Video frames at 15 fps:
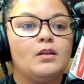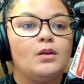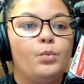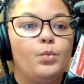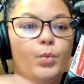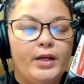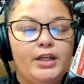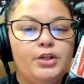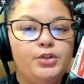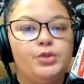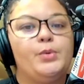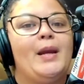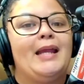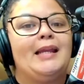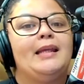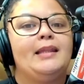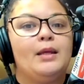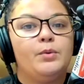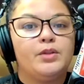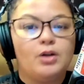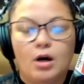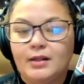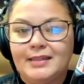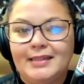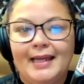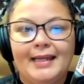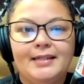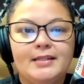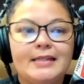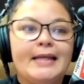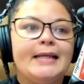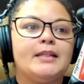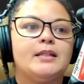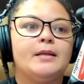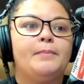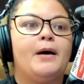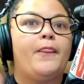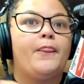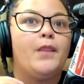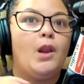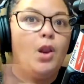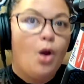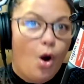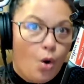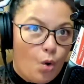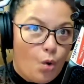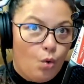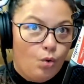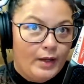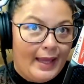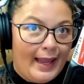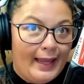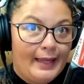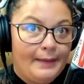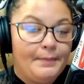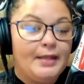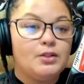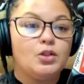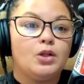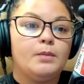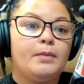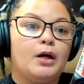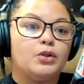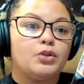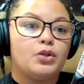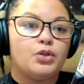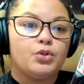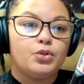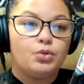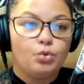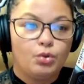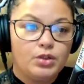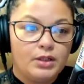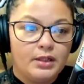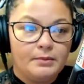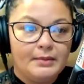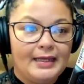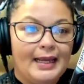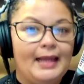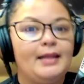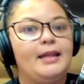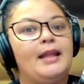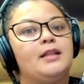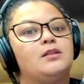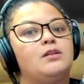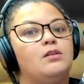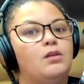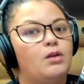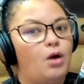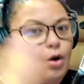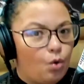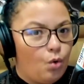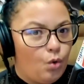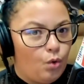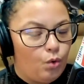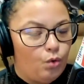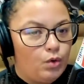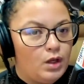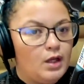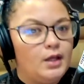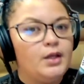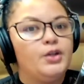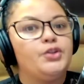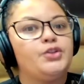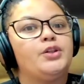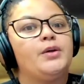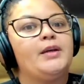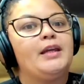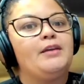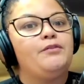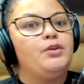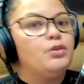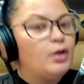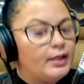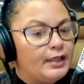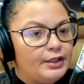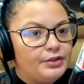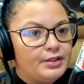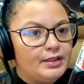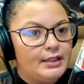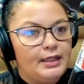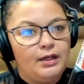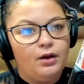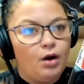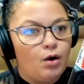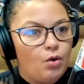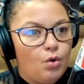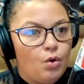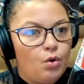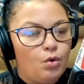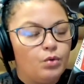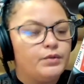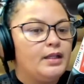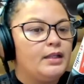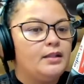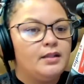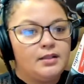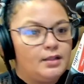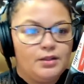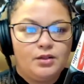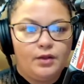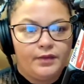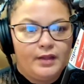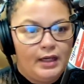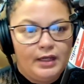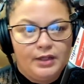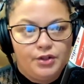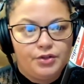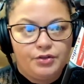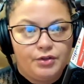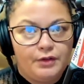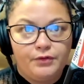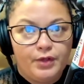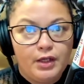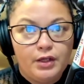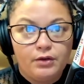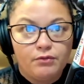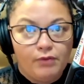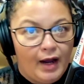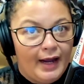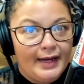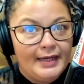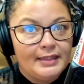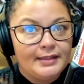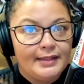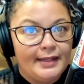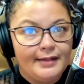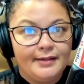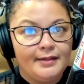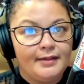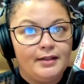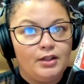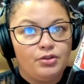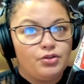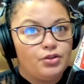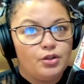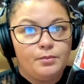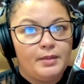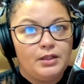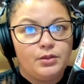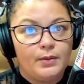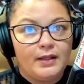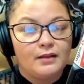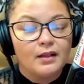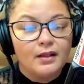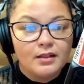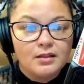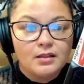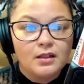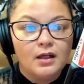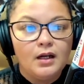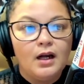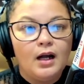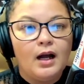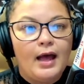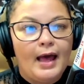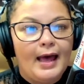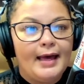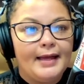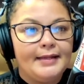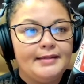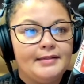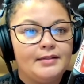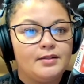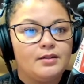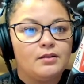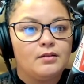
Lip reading: when you do anything with content, it's about the long haul game. It's not about short-term gain, it's long haul. So if you're not interested in long haul, then this is not the industry for you, right? Then you shouldn't be doing this. And